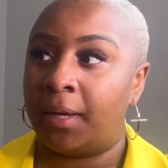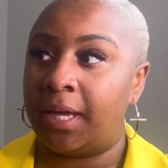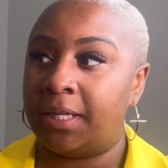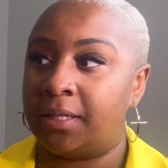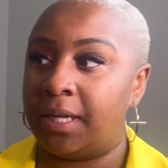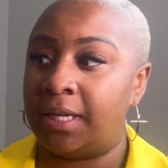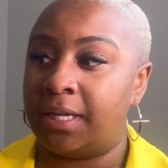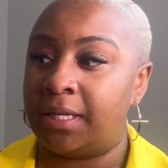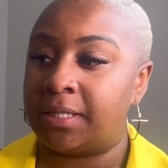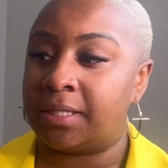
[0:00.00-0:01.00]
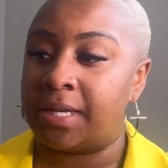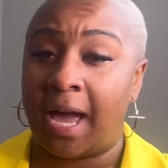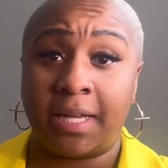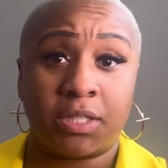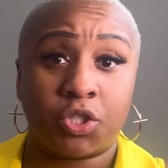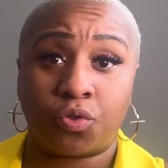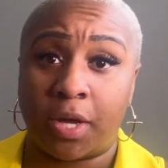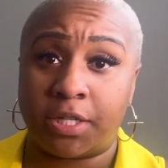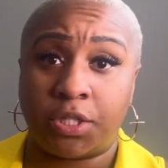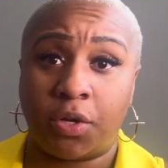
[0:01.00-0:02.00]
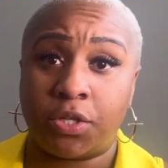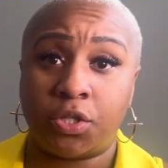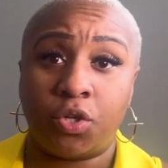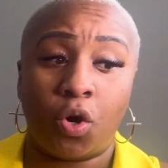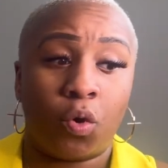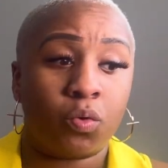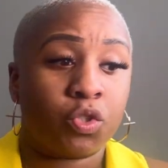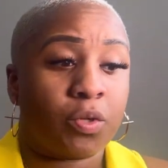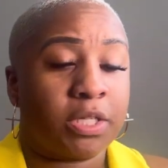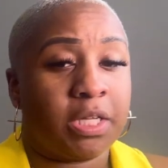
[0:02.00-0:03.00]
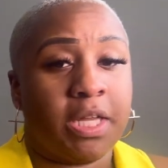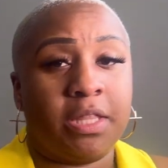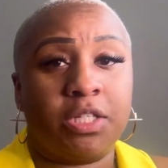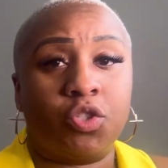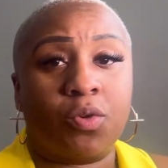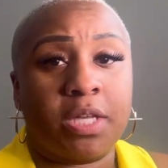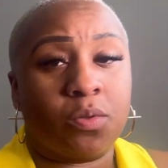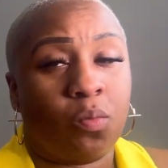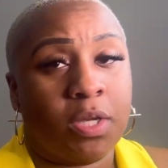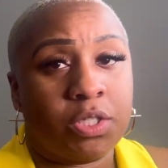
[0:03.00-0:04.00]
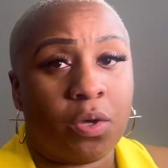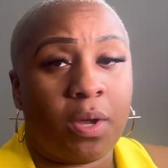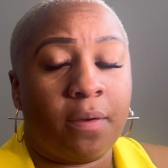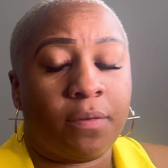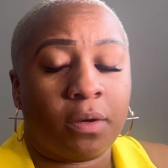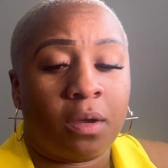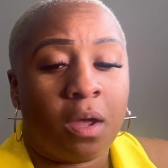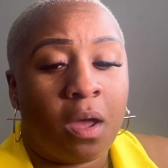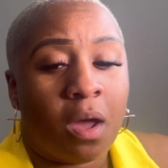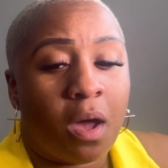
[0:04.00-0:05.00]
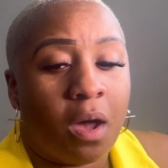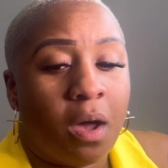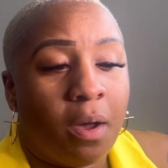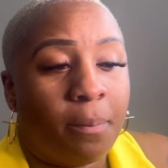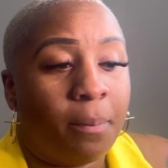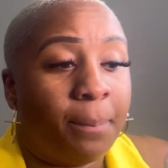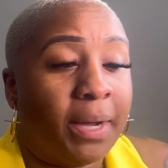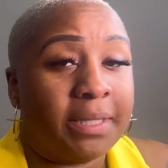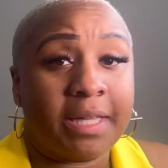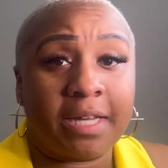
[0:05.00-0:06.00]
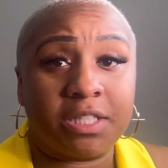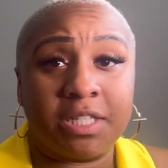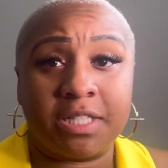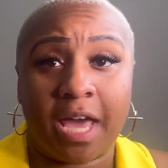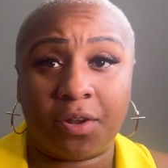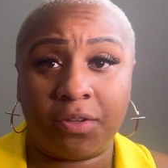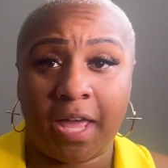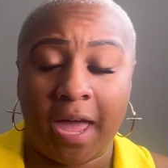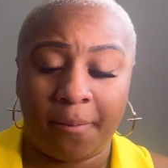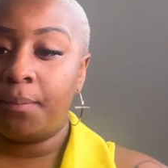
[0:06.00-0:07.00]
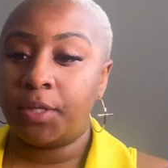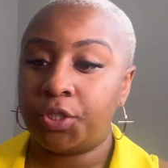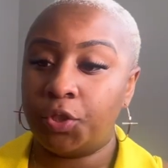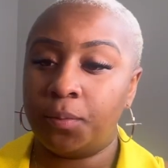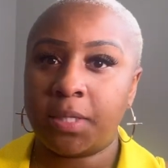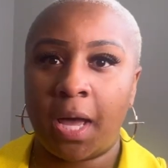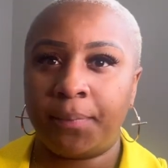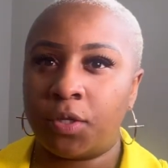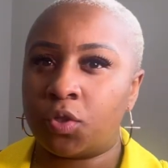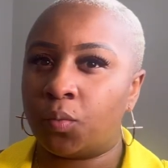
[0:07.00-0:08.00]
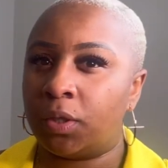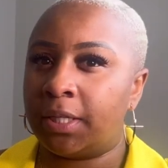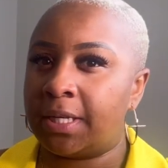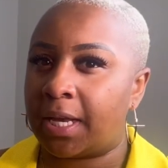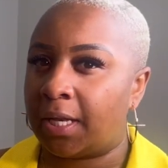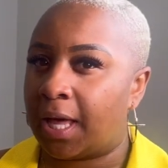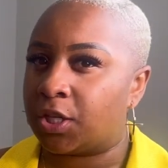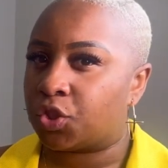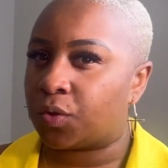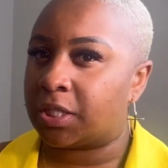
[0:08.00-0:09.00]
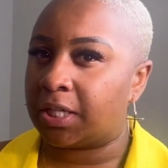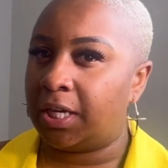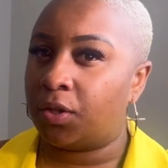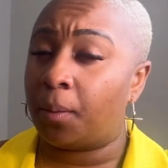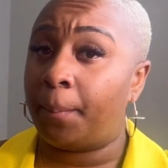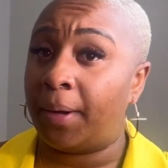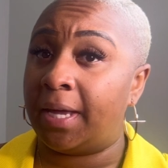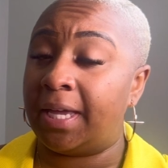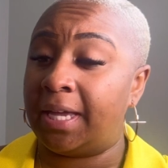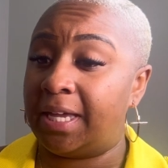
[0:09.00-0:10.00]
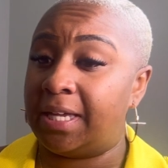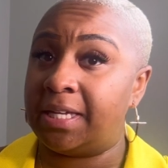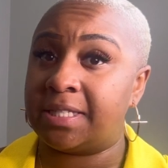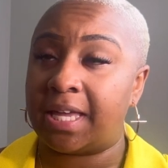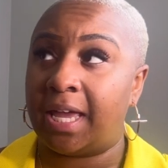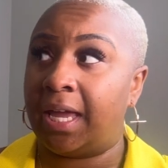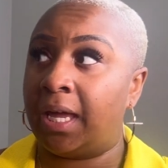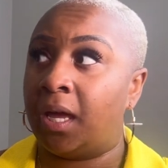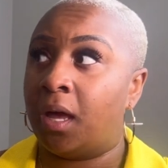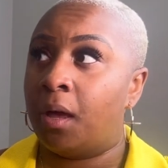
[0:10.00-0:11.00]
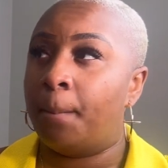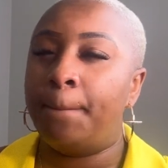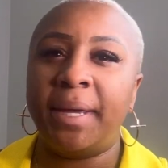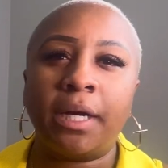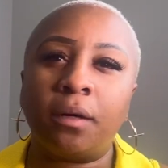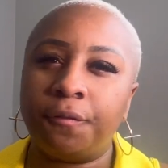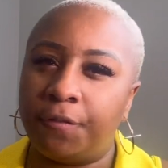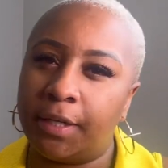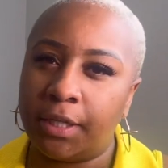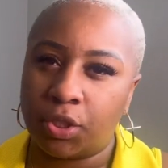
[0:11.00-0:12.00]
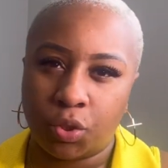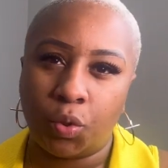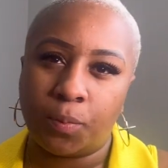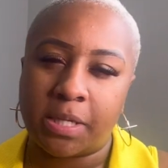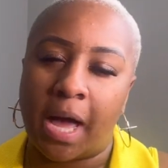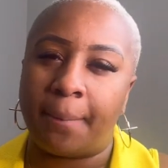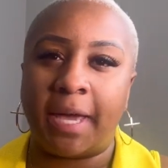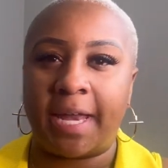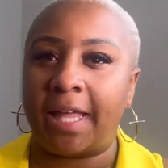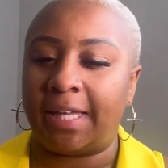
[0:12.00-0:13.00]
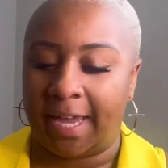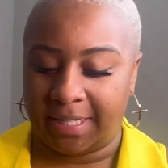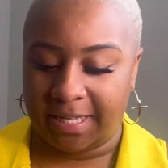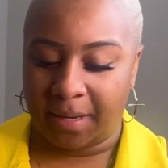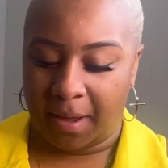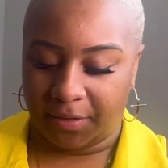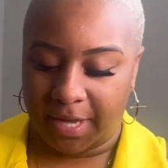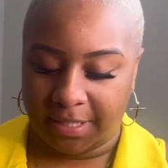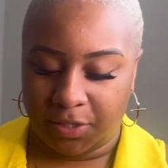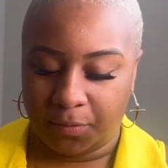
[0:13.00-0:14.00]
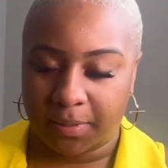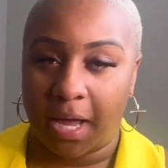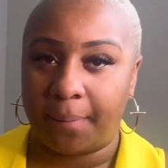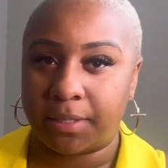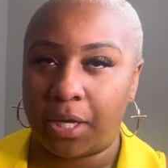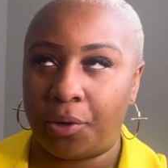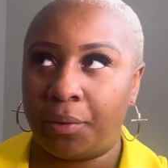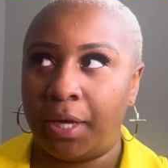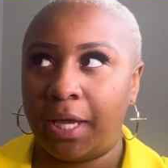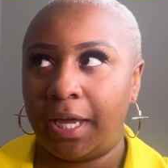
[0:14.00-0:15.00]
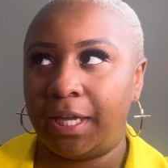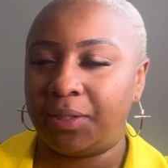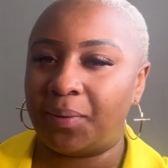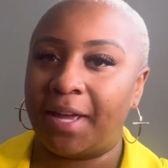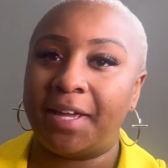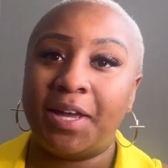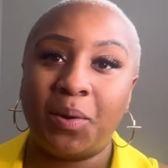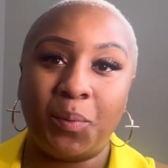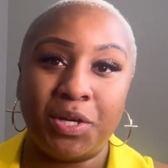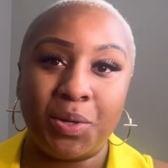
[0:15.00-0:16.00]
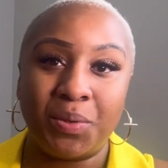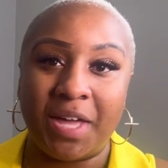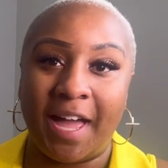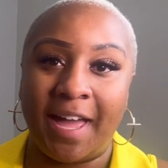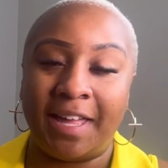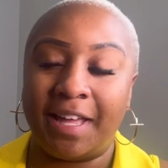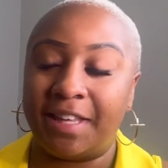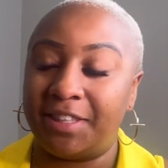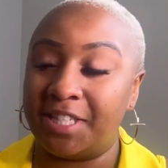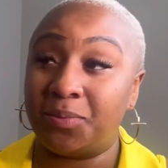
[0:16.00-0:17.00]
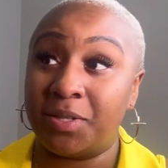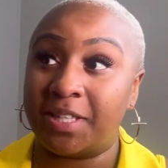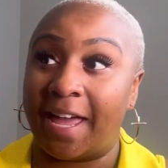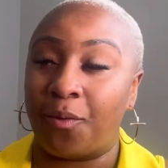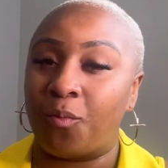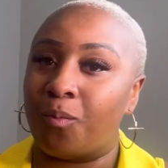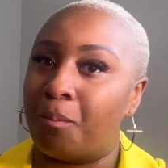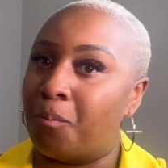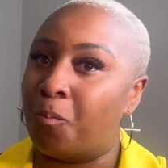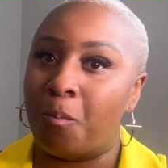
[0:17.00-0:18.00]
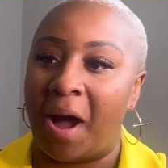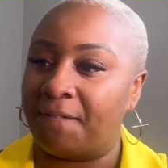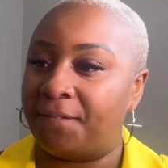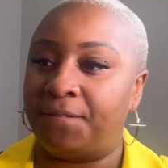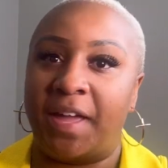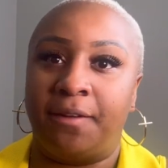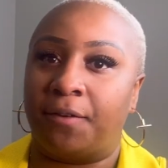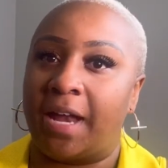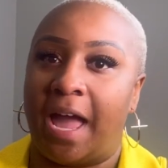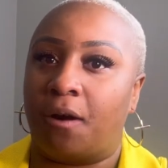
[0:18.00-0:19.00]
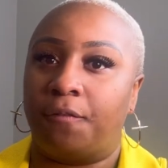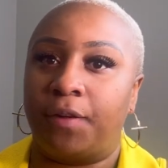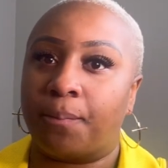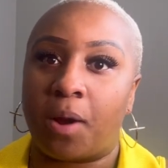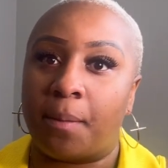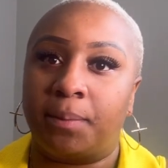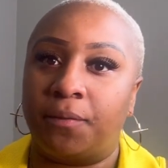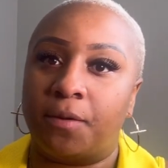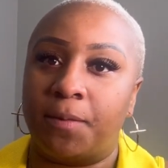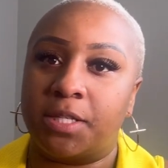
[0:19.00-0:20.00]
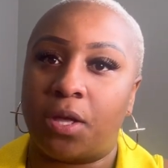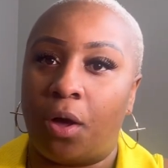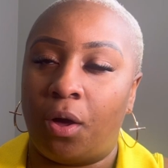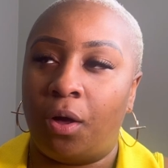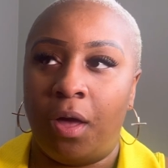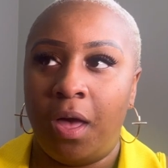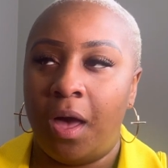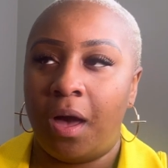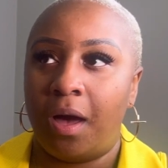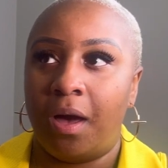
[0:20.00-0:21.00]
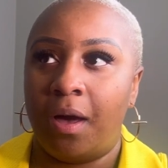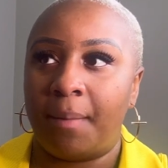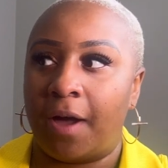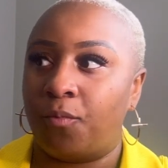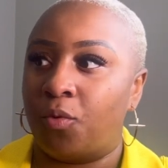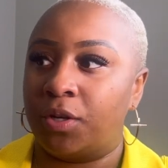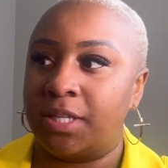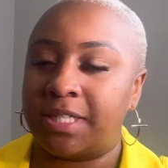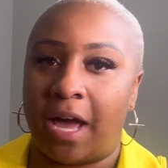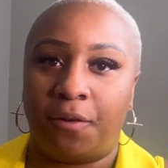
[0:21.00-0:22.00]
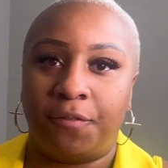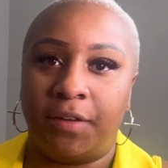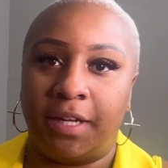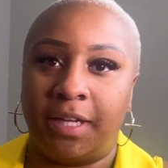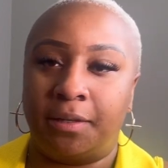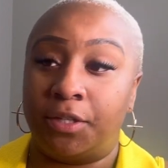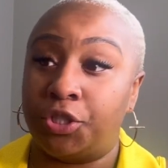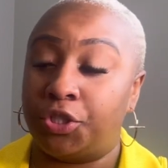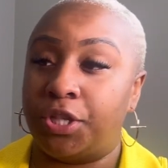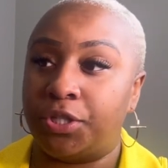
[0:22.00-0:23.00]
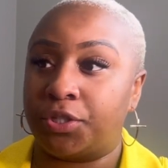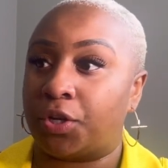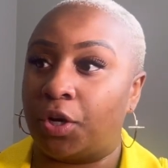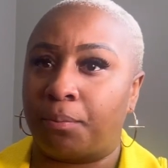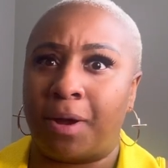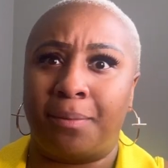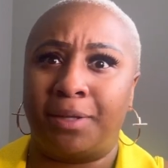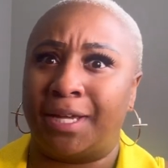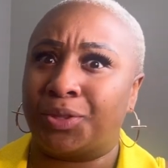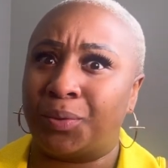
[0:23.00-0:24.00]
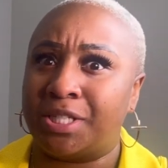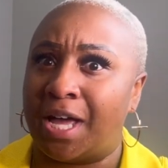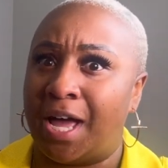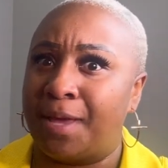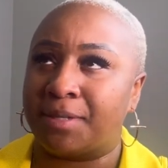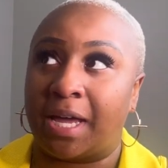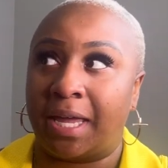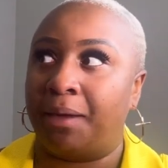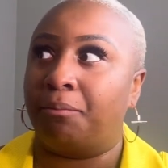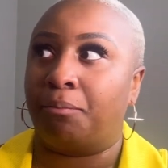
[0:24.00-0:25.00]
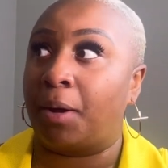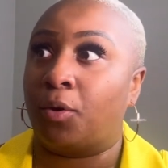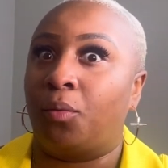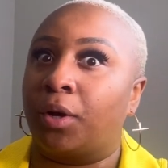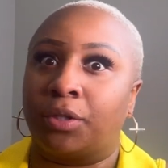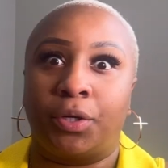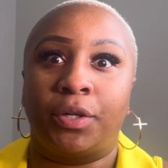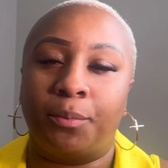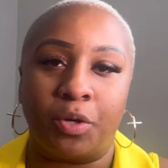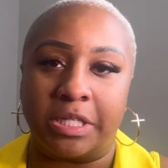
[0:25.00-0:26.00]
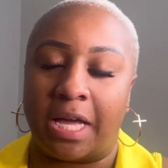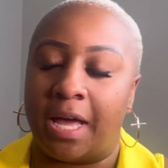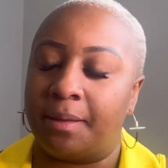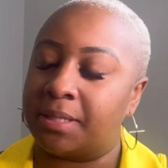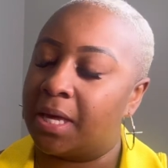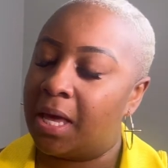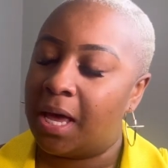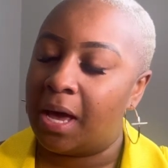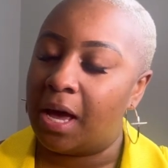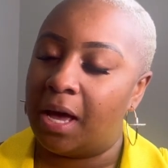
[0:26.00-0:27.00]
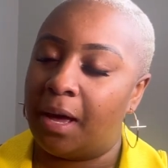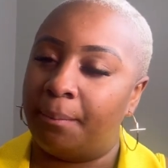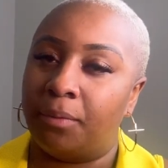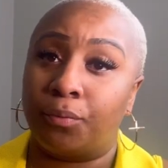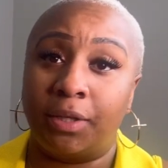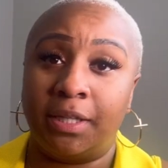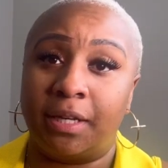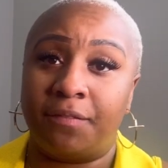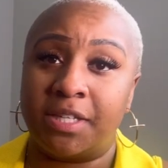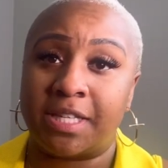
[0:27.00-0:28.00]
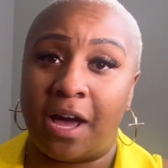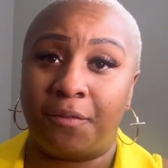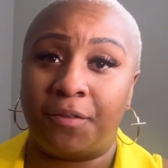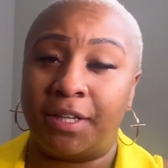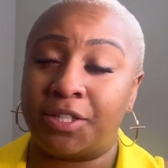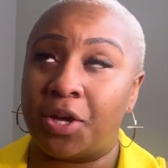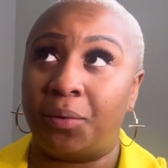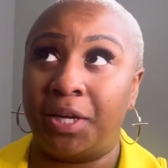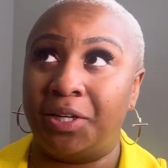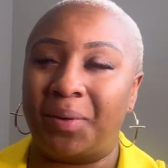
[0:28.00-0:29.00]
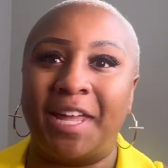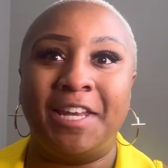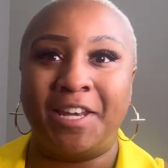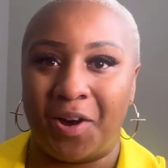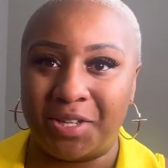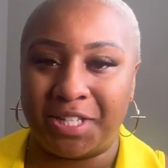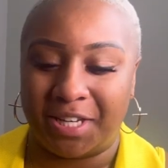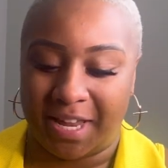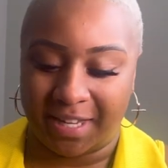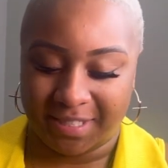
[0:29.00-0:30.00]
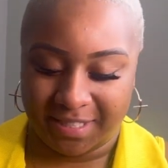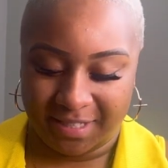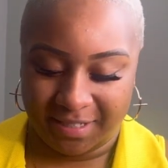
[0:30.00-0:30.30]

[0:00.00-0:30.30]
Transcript: It is not stretched. There is no stretch in this dress whatsoever, but that's just that on that. The tube top, there's really not a lot of stretch either, but it is a bigger fitting tube top, and I liked it about that tube top. So anyway, we know that this was like my favorite outfit probably from this haul. I've worn this outfit, the skirt probably like 3 times. I can't, probably won't wear it 30 more times. Really love this outfit. So anyway, on to the next.